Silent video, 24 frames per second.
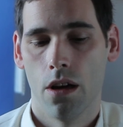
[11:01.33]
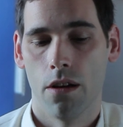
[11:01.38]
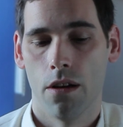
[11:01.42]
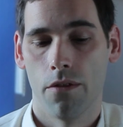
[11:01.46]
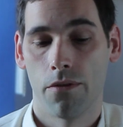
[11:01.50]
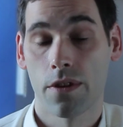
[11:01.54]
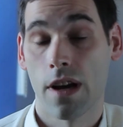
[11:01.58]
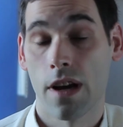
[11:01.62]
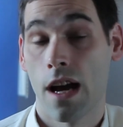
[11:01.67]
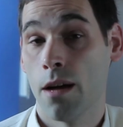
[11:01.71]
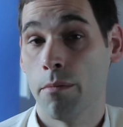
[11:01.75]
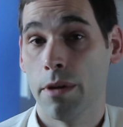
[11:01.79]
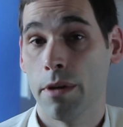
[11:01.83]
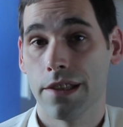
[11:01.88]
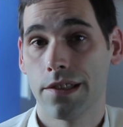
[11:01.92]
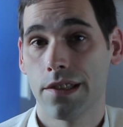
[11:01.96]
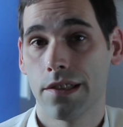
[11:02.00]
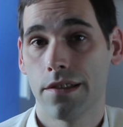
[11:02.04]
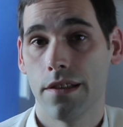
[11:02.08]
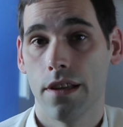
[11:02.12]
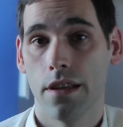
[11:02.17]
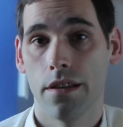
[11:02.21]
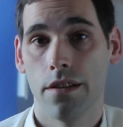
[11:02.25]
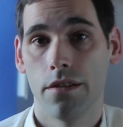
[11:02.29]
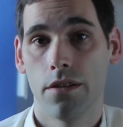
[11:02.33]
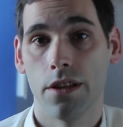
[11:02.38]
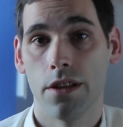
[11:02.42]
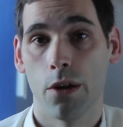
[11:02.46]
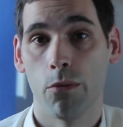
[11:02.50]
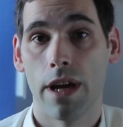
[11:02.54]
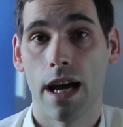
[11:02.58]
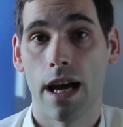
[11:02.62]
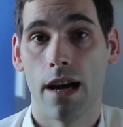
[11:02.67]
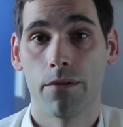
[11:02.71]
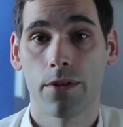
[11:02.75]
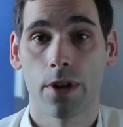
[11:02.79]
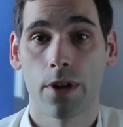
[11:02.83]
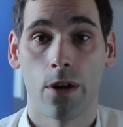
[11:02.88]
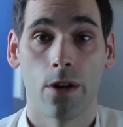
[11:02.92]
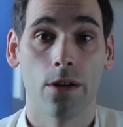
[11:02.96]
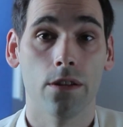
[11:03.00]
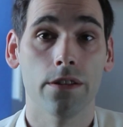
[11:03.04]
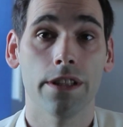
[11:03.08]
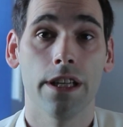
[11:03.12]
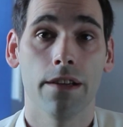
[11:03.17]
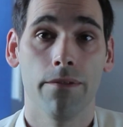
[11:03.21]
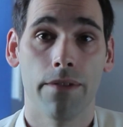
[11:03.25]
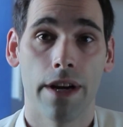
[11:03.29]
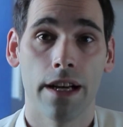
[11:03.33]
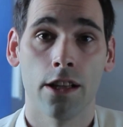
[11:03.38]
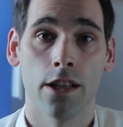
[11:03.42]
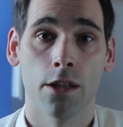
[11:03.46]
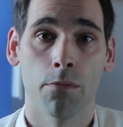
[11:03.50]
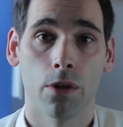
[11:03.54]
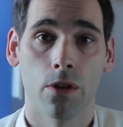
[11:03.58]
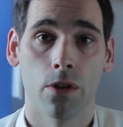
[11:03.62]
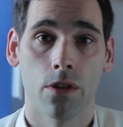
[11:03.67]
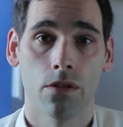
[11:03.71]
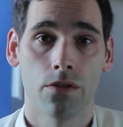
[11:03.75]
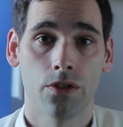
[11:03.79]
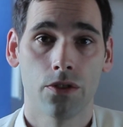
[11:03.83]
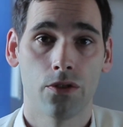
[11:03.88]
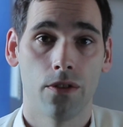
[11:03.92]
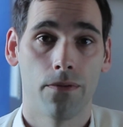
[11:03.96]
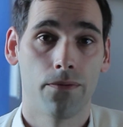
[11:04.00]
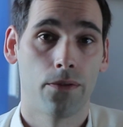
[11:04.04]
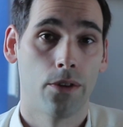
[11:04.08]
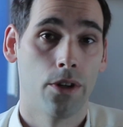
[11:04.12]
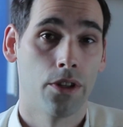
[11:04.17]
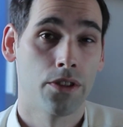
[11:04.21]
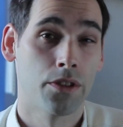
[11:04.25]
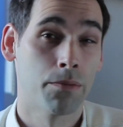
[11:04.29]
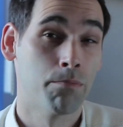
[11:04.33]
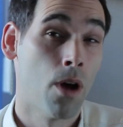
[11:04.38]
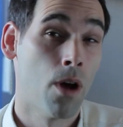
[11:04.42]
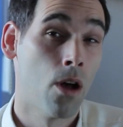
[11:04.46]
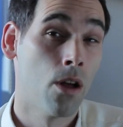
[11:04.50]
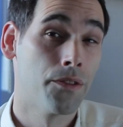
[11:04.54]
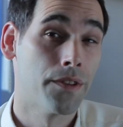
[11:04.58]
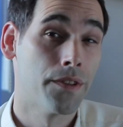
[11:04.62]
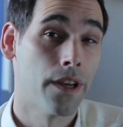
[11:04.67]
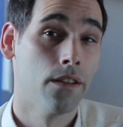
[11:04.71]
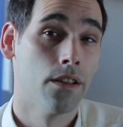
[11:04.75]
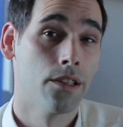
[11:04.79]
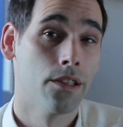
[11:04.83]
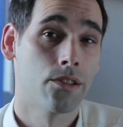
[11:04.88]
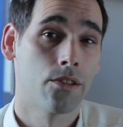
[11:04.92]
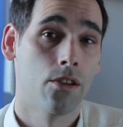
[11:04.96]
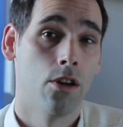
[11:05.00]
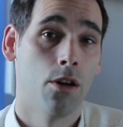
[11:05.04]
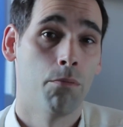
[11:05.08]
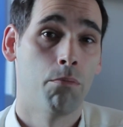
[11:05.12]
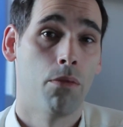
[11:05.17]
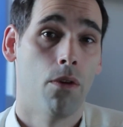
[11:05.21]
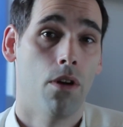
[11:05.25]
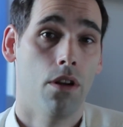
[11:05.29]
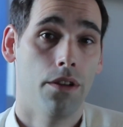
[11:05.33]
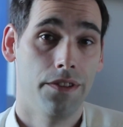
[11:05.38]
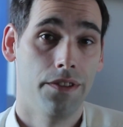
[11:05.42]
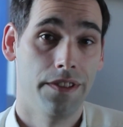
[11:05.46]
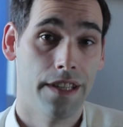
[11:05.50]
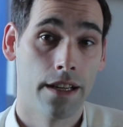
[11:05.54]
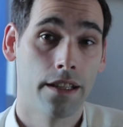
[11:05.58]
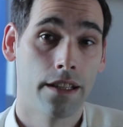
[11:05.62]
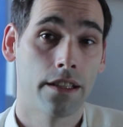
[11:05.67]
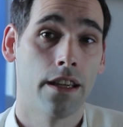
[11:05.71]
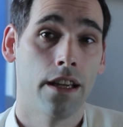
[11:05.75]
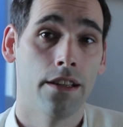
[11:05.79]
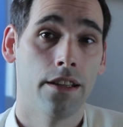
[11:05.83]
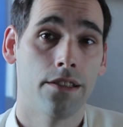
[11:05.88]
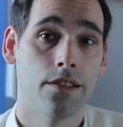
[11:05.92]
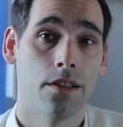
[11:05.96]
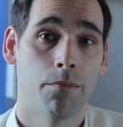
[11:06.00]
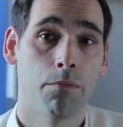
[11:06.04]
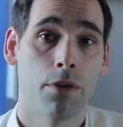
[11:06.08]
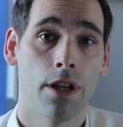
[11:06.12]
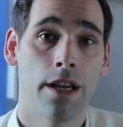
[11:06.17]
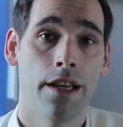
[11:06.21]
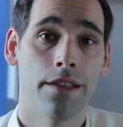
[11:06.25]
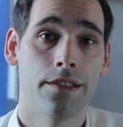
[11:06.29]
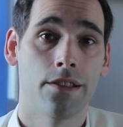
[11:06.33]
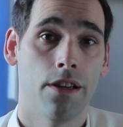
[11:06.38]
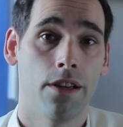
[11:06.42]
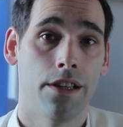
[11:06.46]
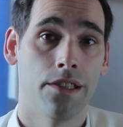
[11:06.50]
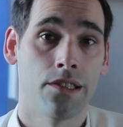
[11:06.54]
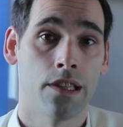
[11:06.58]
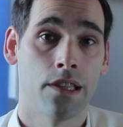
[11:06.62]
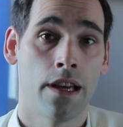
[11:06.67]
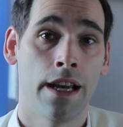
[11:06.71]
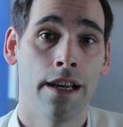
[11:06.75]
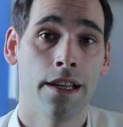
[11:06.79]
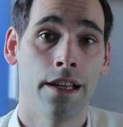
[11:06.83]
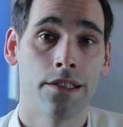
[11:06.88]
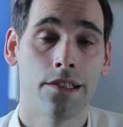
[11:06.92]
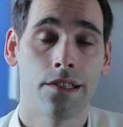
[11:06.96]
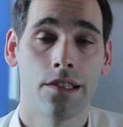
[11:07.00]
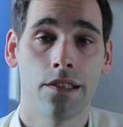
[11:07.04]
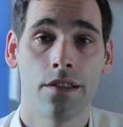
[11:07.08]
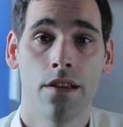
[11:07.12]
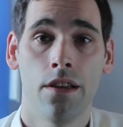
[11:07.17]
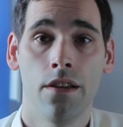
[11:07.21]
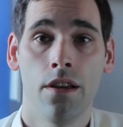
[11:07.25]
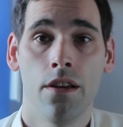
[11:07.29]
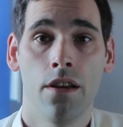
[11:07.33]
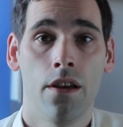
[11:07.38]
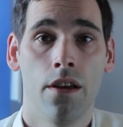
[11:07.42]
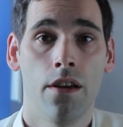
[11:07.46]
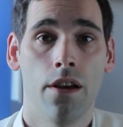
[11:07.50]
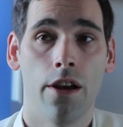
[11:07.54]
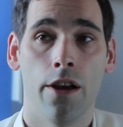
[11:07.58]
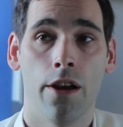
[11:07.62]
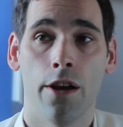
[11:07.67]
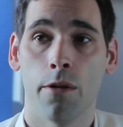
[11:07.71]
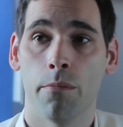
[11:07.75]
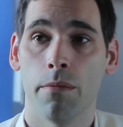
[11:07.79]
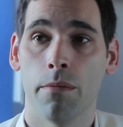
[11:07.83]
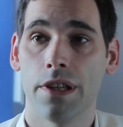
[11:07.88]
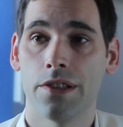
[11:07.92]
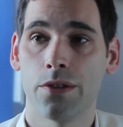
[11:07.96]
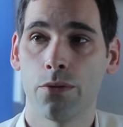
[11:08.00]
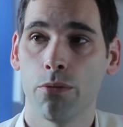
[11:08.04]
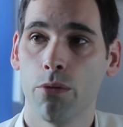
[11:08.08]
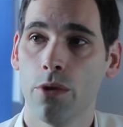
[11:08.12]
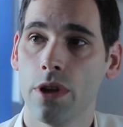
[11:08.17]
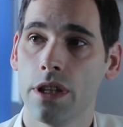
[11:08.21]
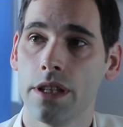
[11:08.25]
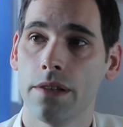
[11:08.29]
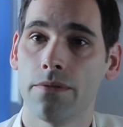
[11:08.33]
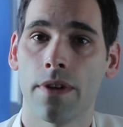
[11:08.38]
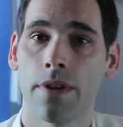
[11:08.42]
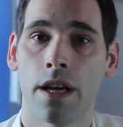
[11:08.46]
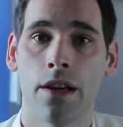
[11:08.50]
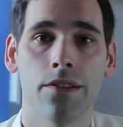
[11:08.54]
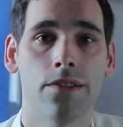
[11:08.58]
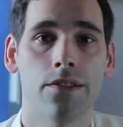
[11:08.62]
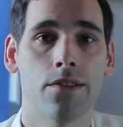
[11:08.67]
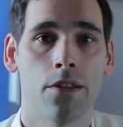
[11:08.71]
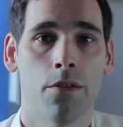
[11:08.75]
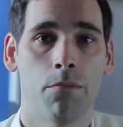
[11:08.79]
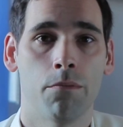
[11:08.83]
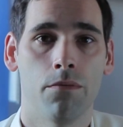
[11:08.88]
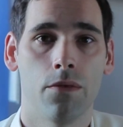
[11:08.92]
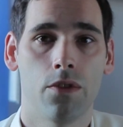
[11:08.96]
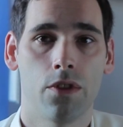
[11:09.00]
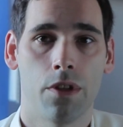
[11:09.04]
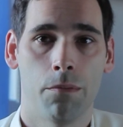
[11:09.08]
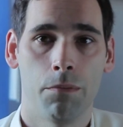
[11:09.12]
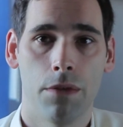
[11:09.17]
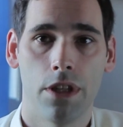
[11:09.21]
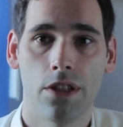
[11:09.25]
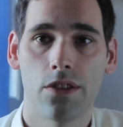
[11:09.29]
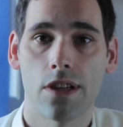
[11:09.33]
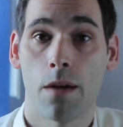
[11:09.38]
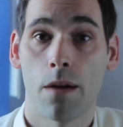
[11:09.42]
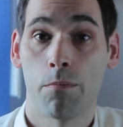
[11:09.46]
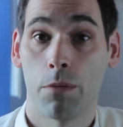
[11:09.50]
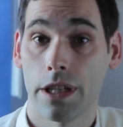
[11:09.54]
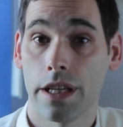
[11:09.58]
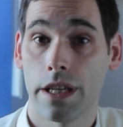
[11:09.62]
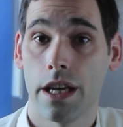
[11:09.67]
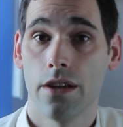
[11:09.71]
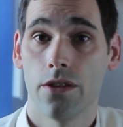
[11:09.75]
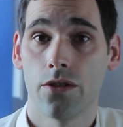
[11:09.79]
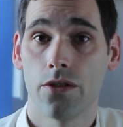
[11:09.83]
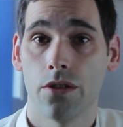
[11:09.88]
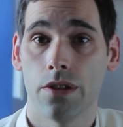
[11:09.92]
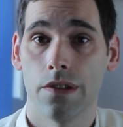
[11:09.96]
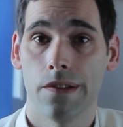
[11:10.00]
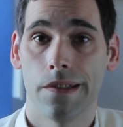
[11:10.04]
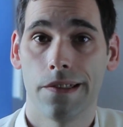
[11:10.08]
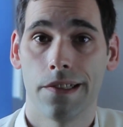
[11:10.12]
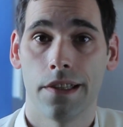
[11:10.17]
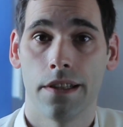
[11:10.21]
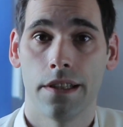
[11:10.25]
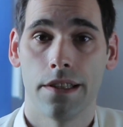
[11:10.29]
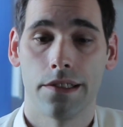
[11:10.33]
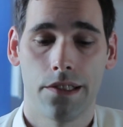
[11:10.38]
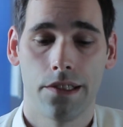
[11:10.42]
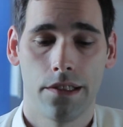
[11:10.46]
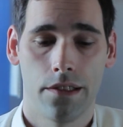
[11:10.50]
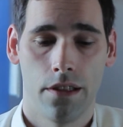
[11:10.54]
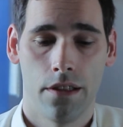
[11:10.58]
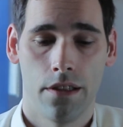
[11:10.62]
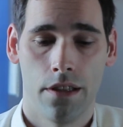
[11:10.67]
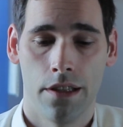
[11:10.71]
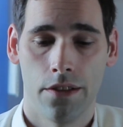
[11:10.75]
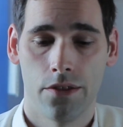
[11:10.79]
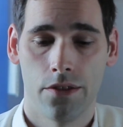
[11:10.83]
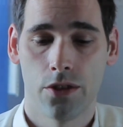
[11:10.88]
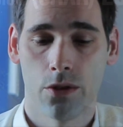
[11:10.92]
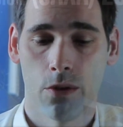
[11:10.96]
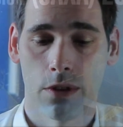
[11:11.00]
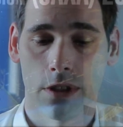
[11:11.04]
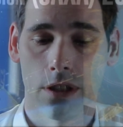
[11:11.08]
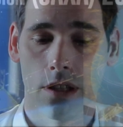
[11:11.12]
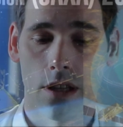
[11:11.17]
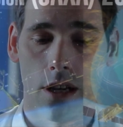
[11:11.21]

of comets that we have currently available. So for a small telescope dedicated to planetary science, it's really found some niche applications, and it's doing a